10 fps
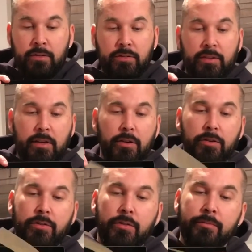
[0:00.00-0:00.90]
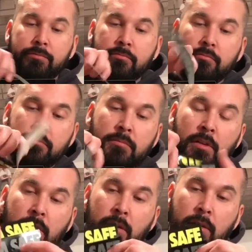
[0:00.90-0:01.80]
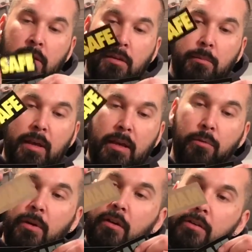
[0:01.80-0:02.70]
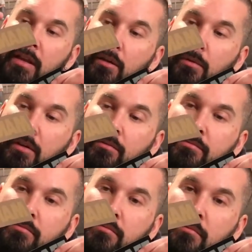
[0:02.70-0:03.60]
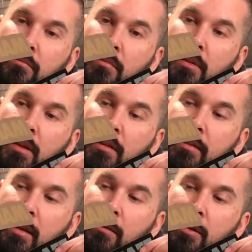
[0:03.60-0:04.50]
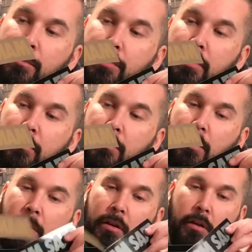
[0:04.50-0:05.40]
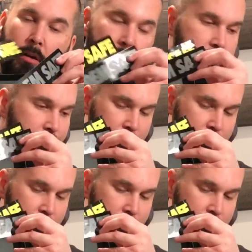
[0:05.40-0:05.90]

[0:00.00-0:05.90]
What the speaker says: Stickers, black one or yellow one. I think I'm gonna put them on my car.